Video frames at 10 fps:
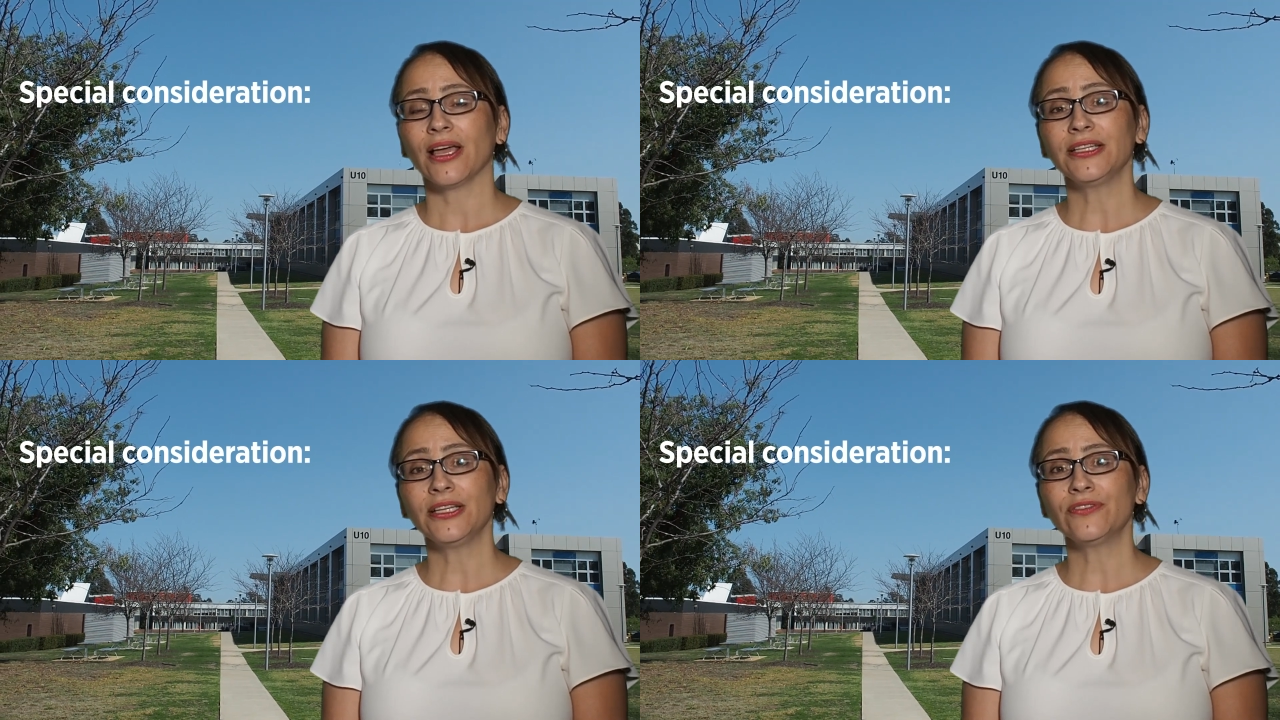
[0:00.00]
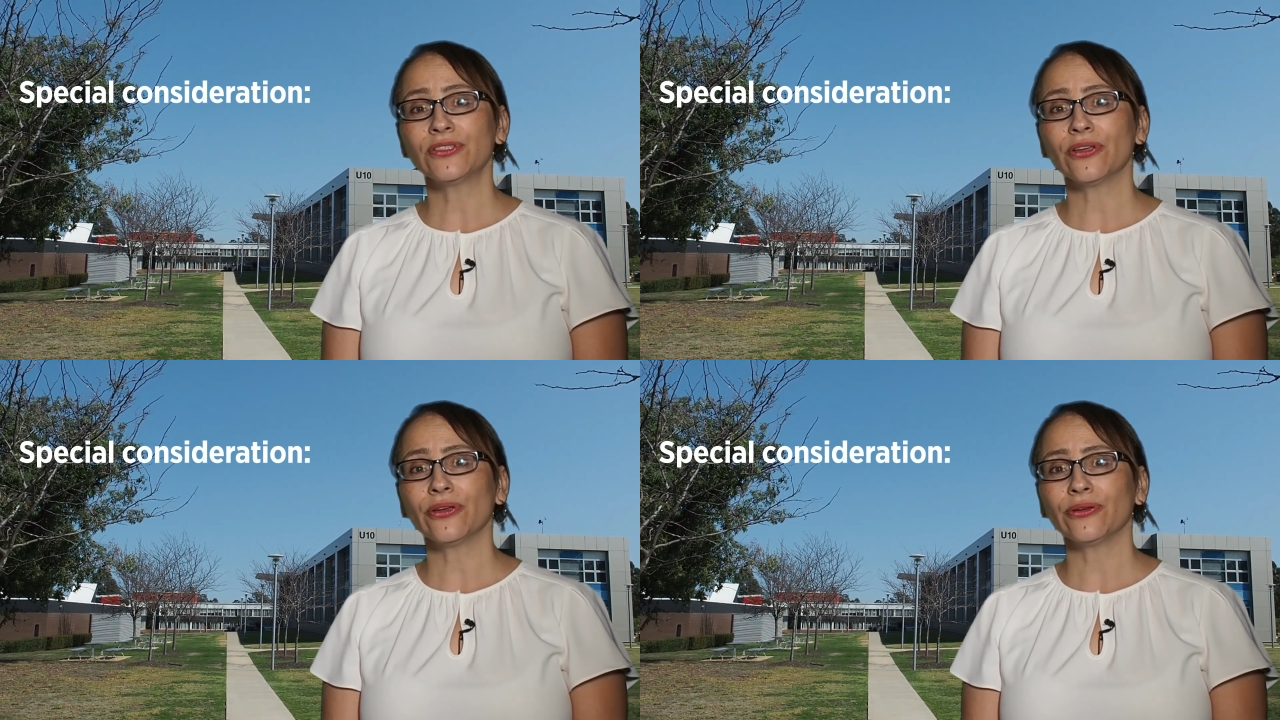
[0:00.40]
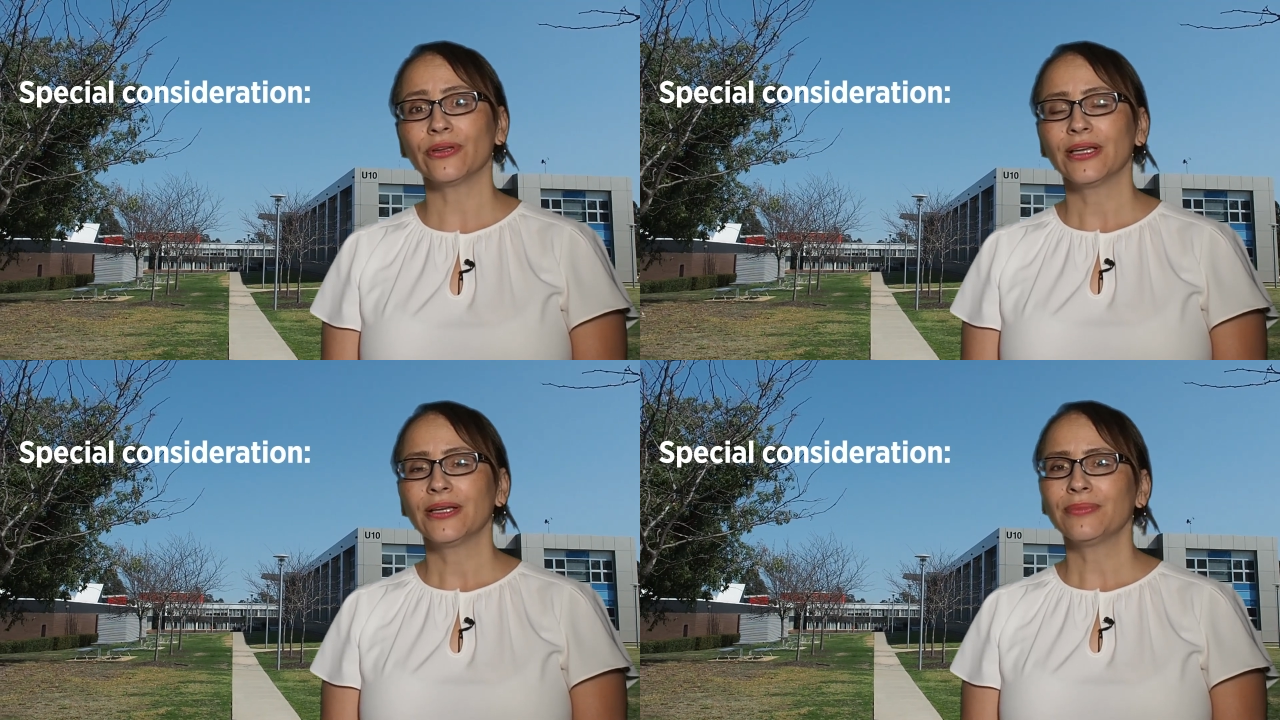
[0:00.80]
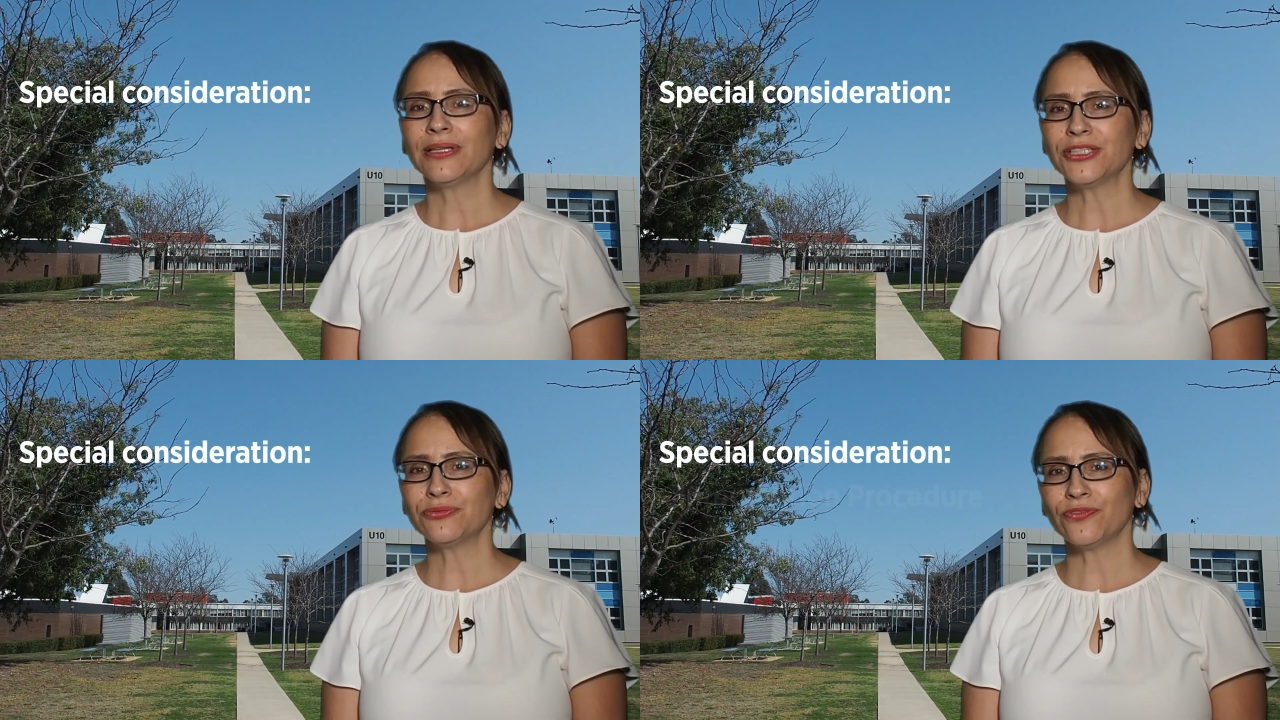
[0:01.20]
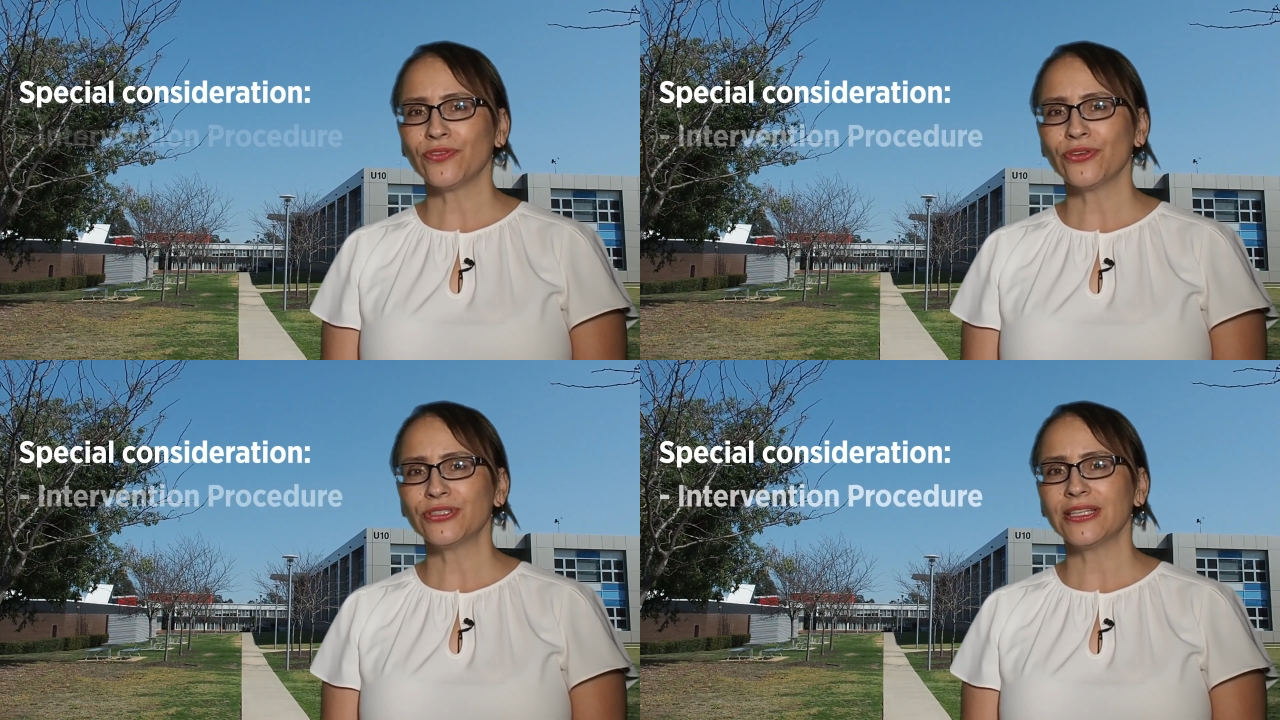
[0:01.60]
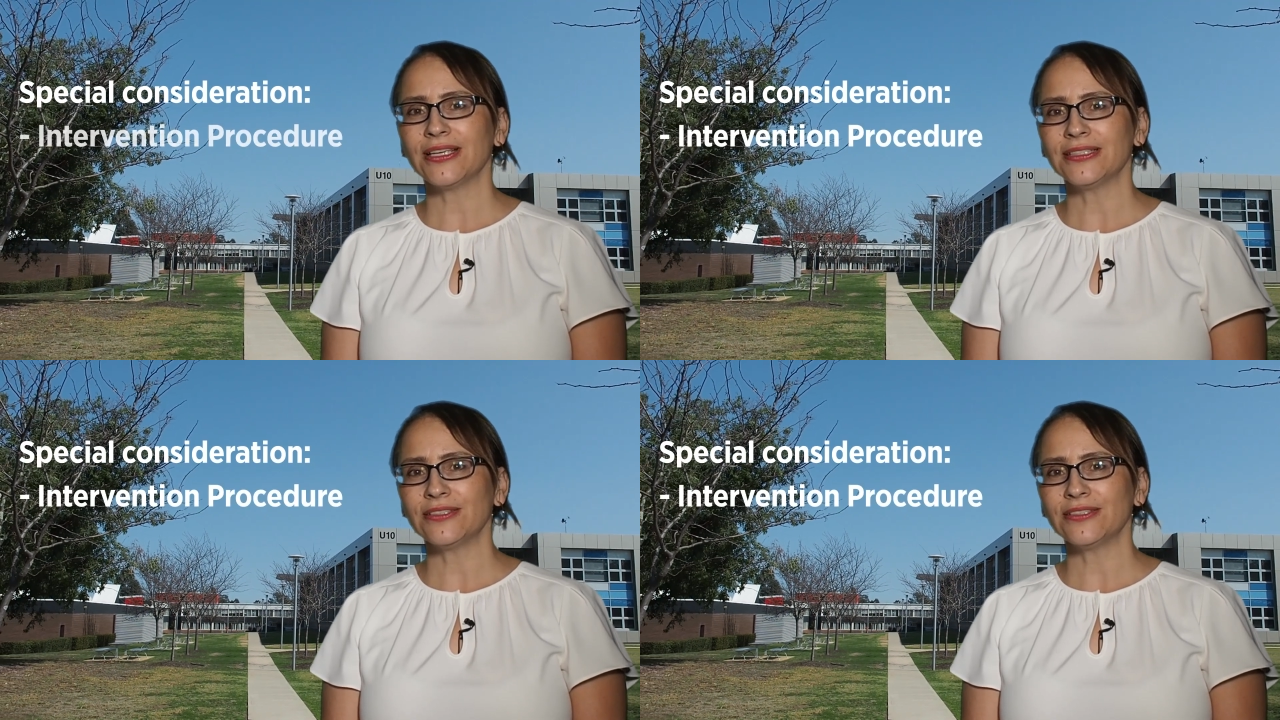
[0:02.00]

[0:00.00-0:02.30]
And if so, please refer to the